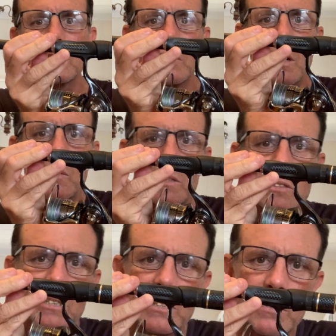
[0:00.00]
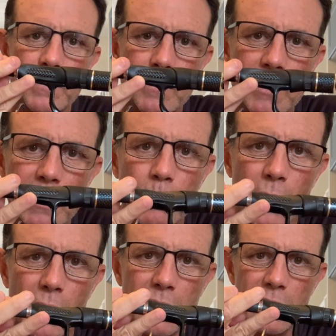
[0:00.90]
Dyer Exist, 15
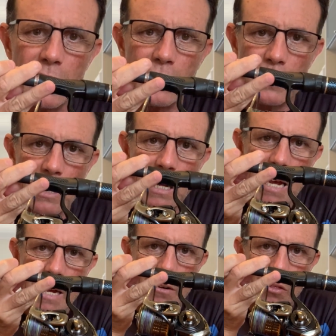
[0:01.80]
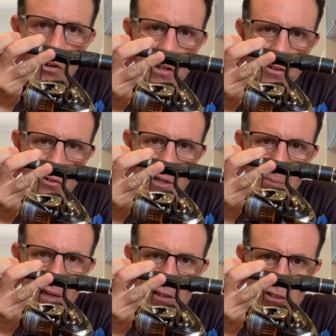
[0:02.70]
model Exist, and 33
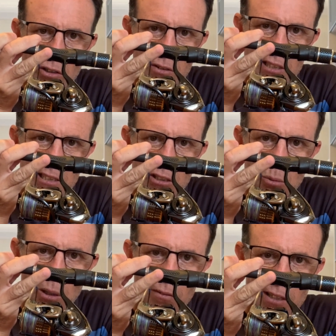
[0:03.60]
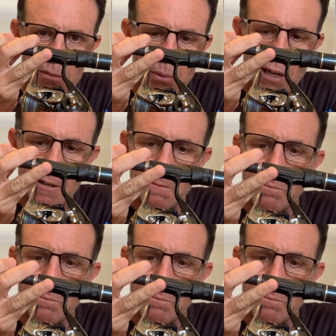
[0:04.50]
pound Saltiga 12X braid.